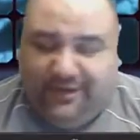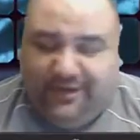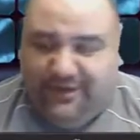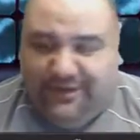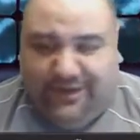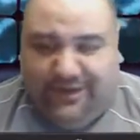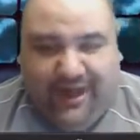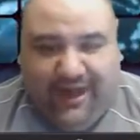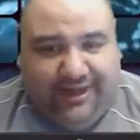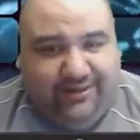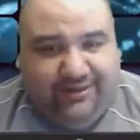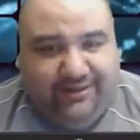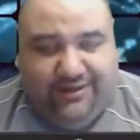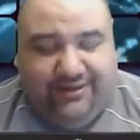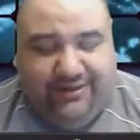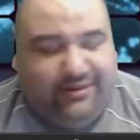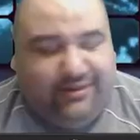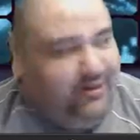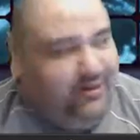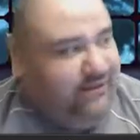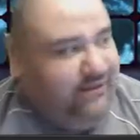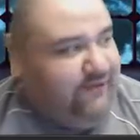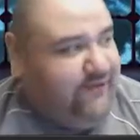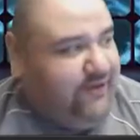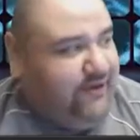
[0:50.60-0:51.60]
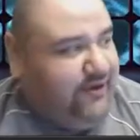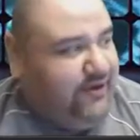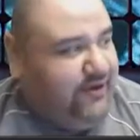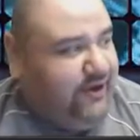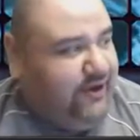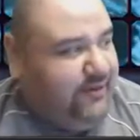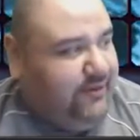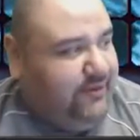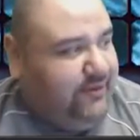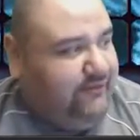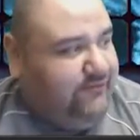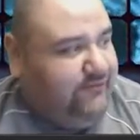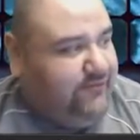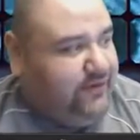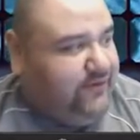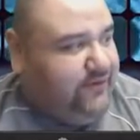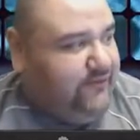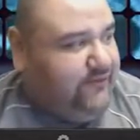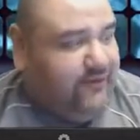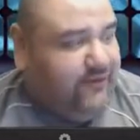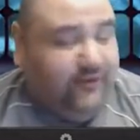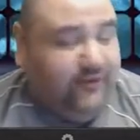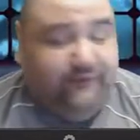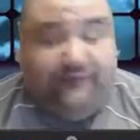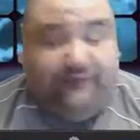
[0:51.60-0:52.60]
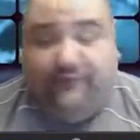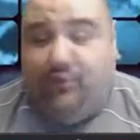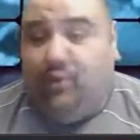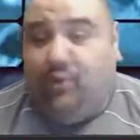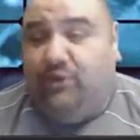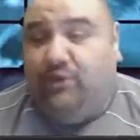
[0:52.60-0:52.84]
Lots of good stuff here. I mean, first of all,